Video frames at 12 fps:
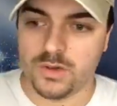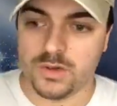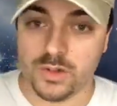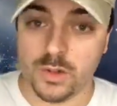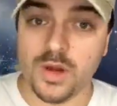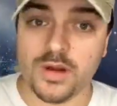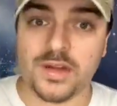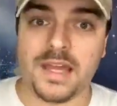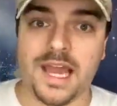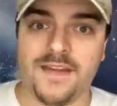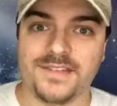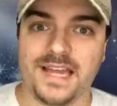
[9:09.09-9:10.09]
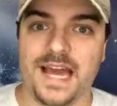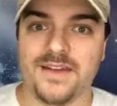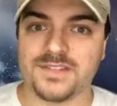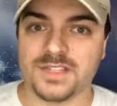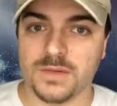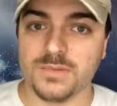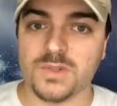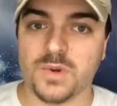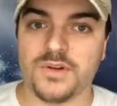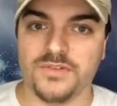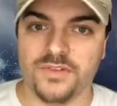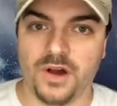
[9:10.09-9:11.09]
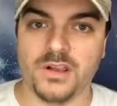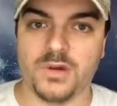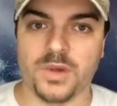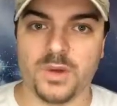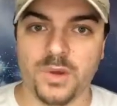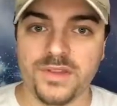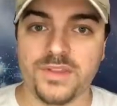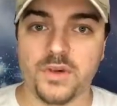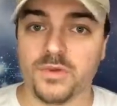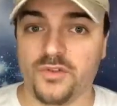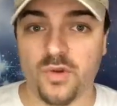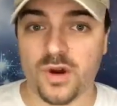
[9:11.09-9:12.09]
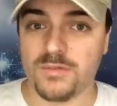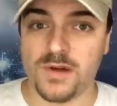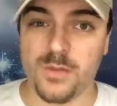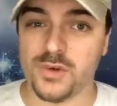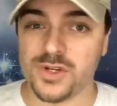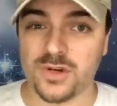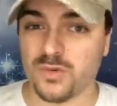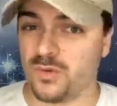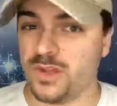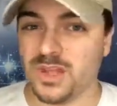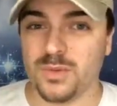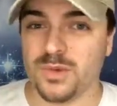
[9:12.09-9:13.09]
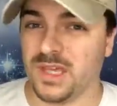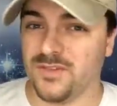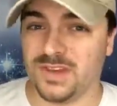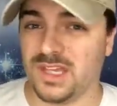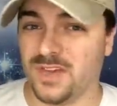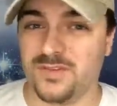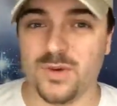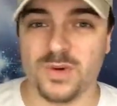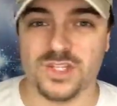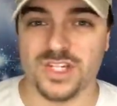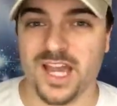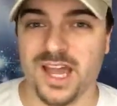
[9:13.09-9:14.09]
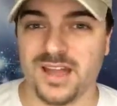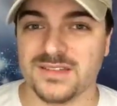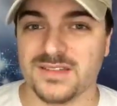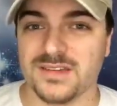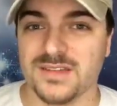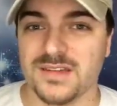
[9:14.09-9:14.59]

you already have to have some sort of following with you before a publisher really will even give you a chance.